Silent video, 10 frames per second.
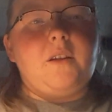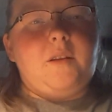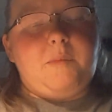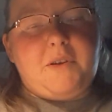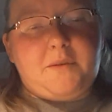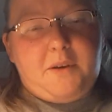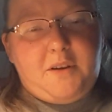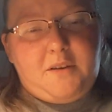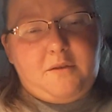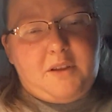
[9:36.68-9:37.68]
The best way
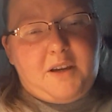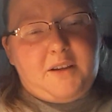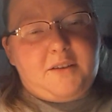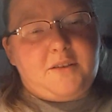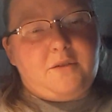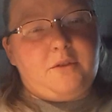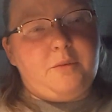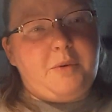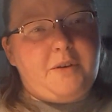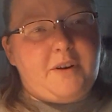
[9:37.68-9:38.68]
to do that is to
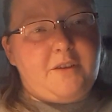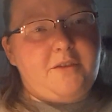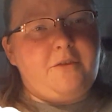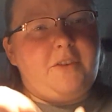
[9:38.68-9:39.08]
loop it around your